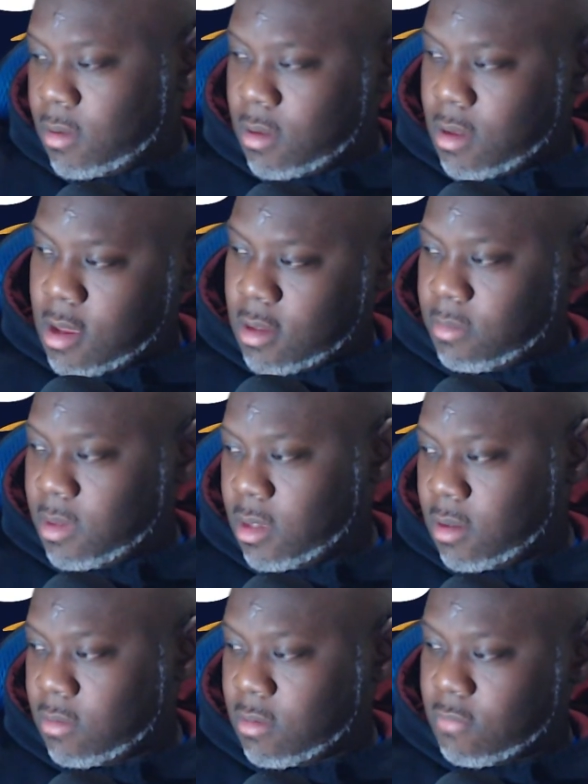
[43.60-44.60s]
Ask me if
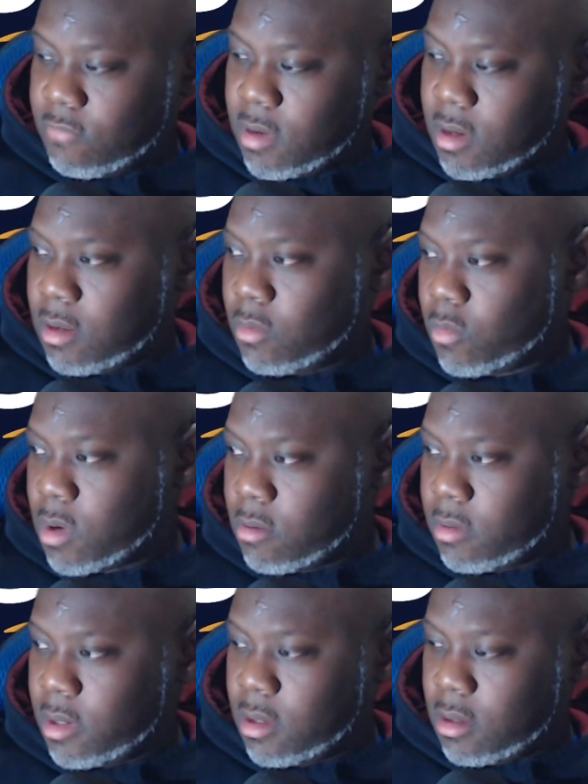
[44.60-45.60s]
you really want
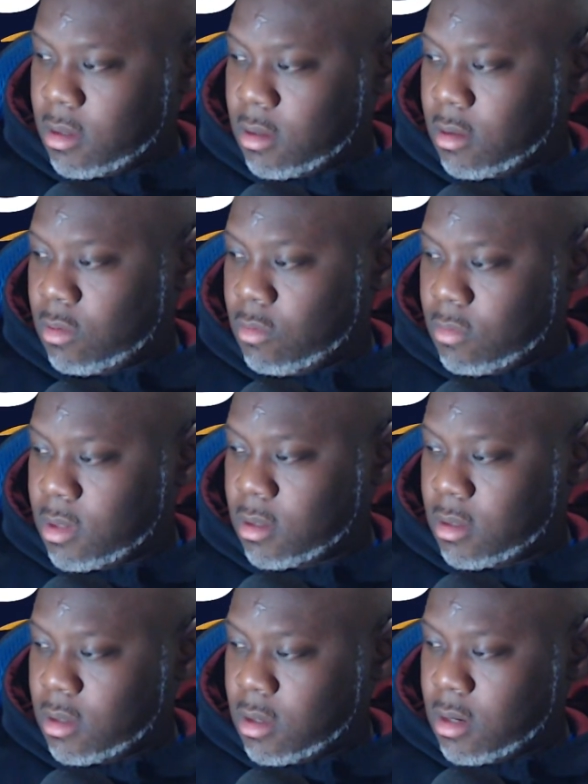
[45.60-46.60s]
it. You can
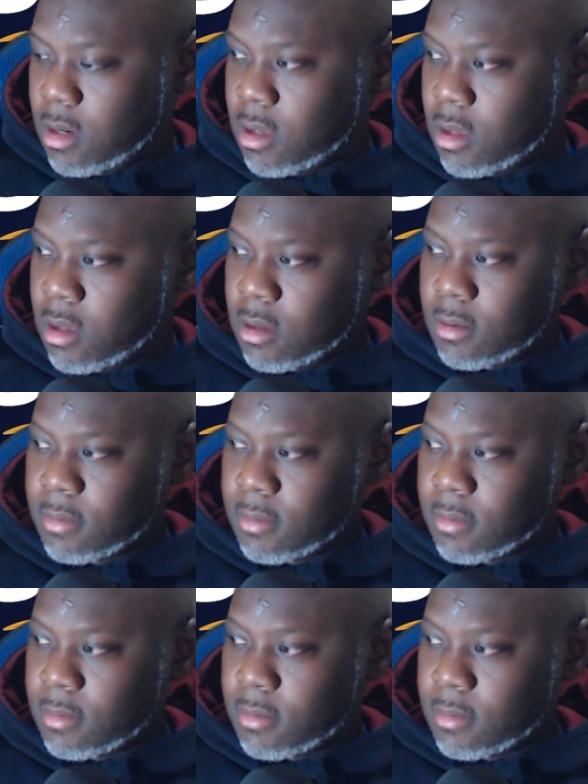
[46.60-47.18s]
get it.